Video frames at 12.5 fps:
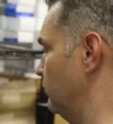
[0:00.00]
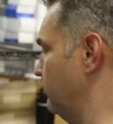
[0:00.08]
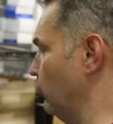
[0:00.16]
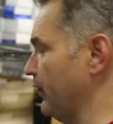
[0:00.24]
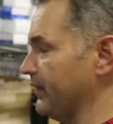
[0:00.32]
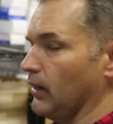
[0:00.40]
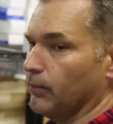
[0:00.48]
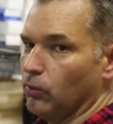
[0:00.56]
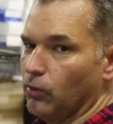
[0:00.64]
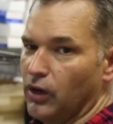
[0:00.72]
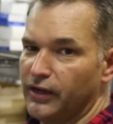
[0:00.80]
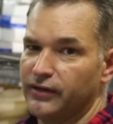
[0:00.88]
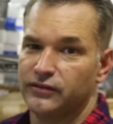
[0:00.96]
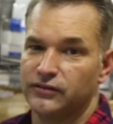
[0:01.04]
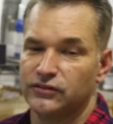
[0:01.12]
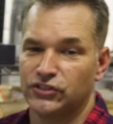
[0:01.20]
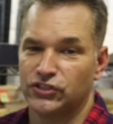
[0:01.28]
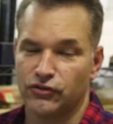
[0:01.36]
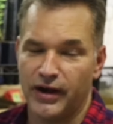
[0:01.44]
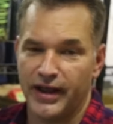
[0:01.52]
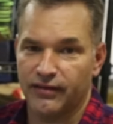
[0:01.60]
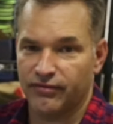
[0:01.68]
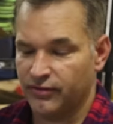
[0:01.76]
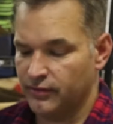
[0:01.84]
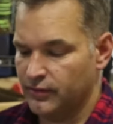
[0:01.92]
point number one,
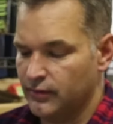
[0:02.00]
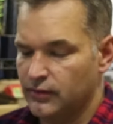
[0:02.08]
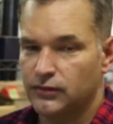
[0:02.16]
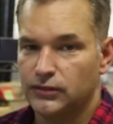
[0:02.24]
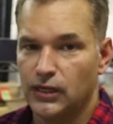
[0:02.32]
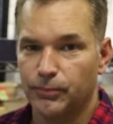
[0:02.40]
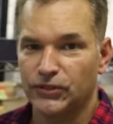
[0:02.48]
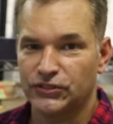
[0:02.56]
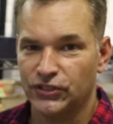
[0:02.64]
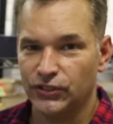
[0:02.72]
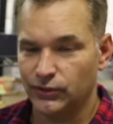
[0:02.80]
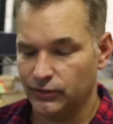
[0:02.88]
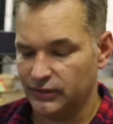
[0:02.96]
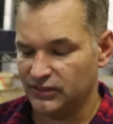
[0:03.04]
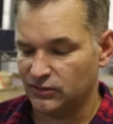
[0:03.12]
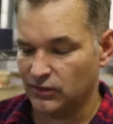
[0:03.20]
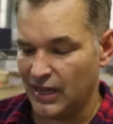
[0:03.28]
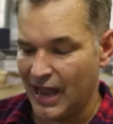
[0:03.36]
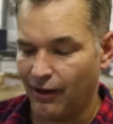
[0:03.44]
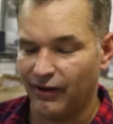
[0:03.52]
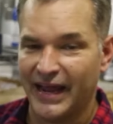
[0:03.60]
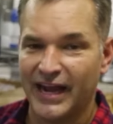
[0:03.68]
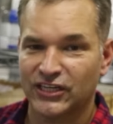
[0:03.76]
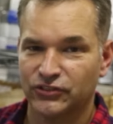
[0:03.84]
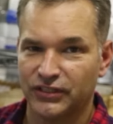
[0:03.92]
strength. Number two is how it
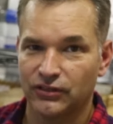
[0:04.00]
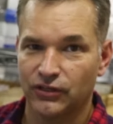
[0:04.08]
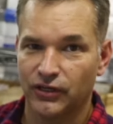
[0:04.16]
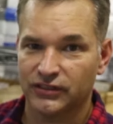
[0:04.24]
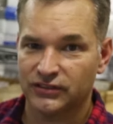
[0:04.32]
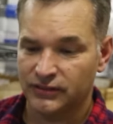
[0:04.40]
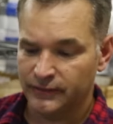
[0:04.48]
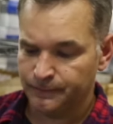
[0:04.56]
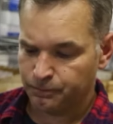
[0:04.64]
actually looks.